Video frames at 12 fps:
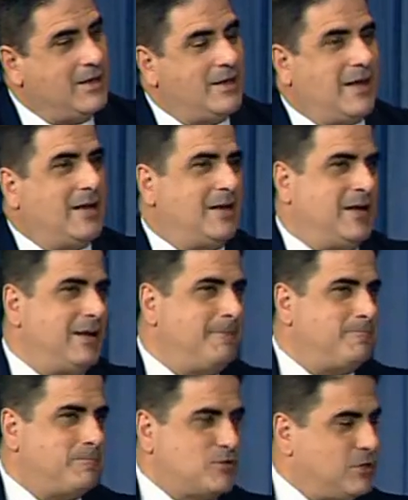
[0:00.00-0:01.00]
And he
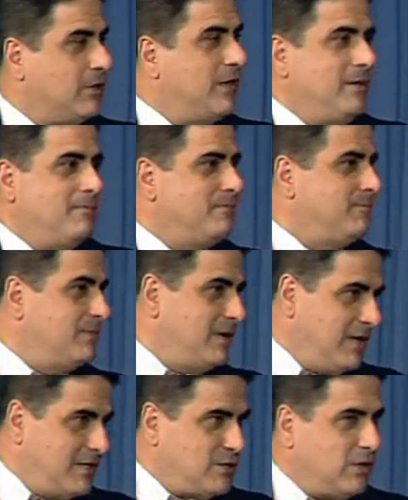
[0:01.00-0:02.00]
took it,
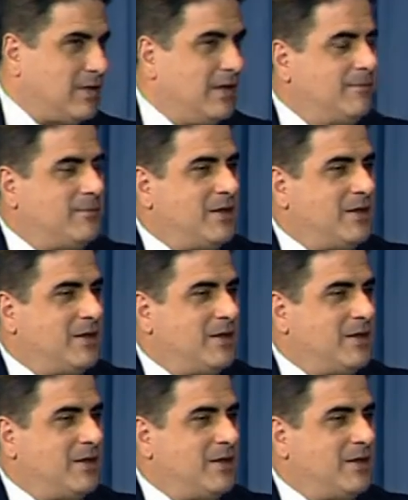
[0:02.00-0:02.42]
and he took it.